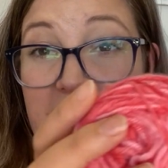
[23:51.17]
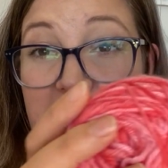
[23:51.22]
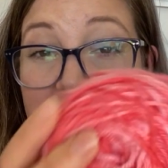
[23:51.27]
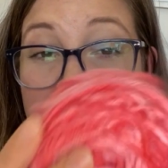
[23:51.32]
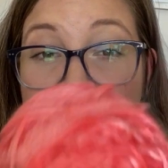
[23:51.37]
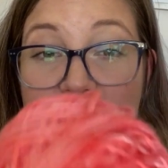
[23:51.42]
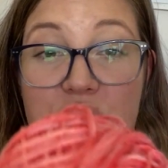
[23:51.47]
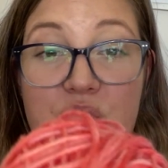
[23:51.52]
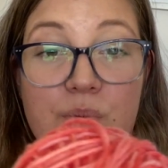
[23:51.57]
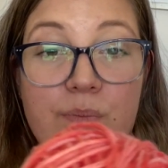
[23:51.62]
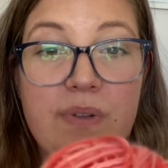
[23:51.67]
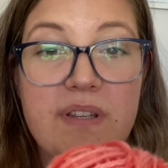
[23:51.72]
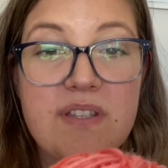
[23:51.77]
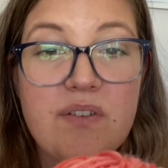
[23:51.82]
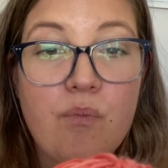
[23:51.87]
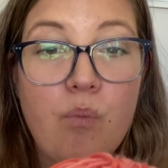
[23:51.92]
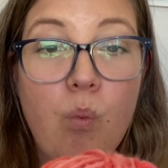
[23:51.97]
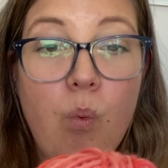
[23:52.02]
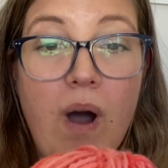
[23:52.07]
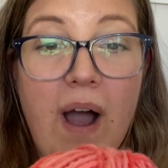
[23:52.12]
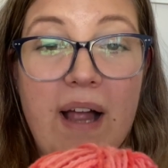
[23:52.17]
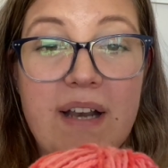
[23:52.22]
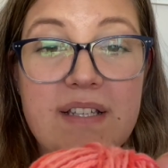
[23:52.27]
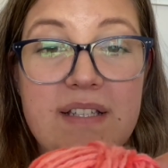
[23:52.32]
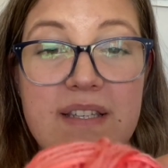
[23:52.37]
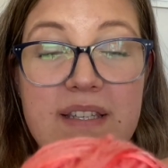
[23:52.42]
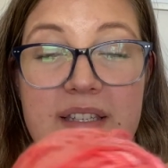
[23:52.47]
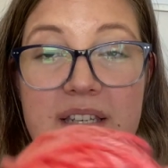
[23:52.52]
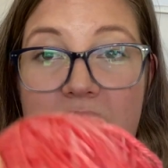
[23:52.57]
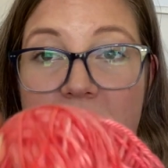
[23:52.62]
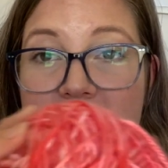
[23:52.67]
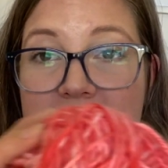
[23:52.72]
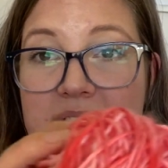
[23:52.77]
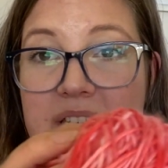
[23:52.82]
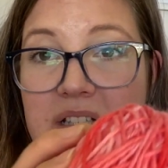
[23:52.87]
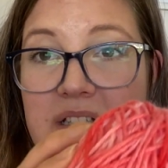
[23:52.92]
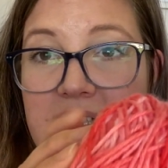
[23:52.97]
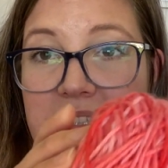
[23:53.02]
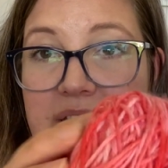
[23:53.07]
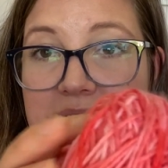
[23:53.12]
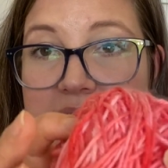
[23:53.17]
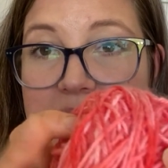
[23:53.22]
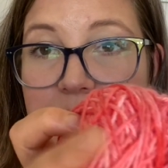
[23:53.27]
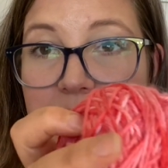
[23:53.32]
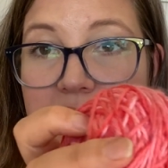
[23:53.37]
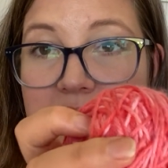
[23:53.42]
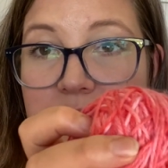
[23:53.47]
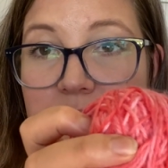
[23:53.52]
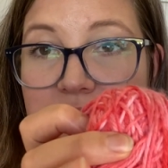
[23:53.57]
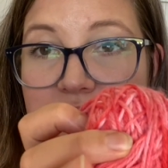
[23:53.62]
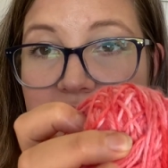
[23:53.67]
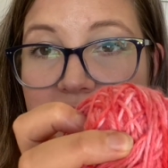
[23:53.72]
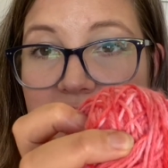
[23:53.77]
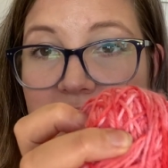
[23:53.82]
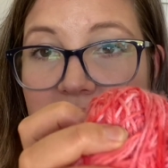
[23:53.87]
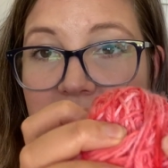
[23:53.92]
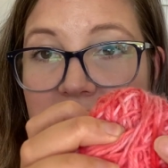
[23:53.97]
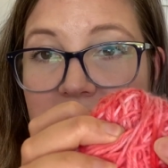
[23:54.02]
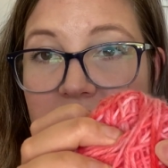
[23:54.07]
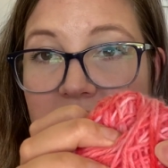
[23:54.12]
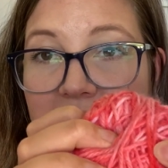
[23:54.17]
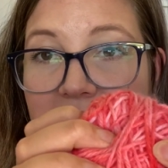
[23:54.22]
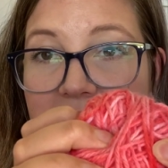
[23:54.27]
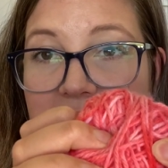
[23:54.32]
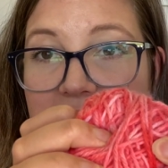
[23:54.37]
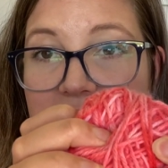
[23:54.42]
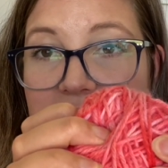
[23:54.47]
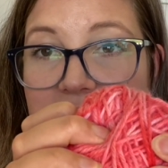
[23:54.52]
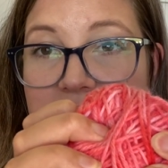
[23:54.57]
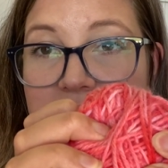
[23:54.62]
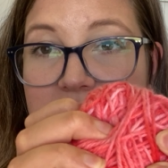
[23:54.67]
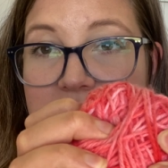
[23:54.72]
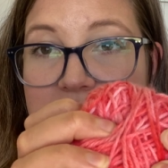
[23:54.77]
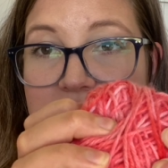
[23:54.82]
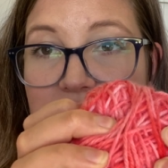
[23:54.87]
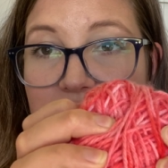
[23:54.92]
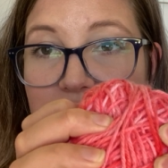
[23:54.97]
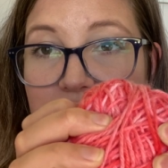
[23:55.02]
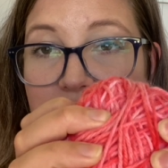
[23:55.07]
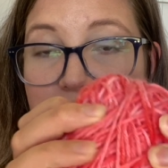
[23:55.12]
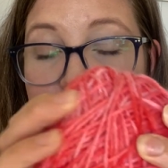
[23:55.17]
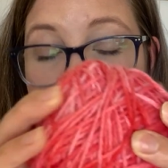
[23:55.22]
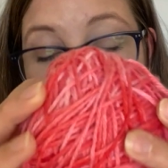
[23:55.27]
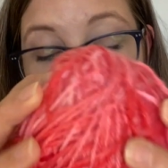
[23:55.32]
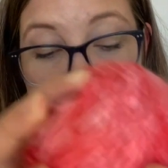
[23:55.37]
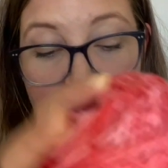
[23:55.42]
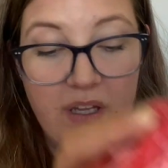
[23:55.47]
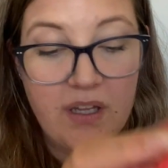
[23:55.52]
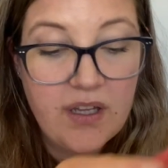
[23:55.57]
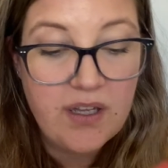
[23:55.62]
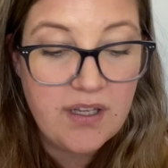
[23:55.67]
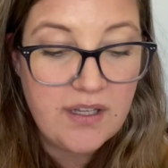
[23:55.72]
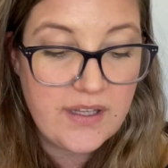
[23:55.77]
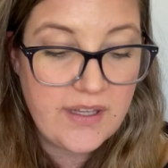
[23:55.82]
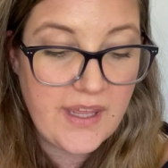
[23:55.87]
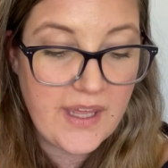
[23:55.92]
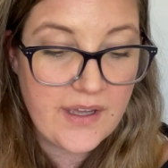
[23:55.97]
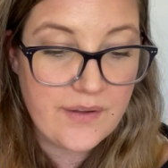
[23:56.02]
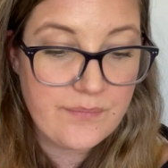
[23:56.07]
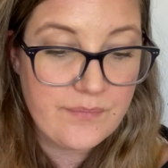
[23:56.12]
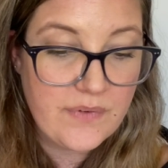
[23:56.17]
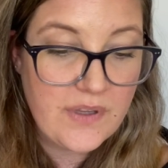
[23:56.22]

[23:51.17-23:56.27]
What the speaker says: actual bits of white and stuff still in this one, which I kind of like. So yeah.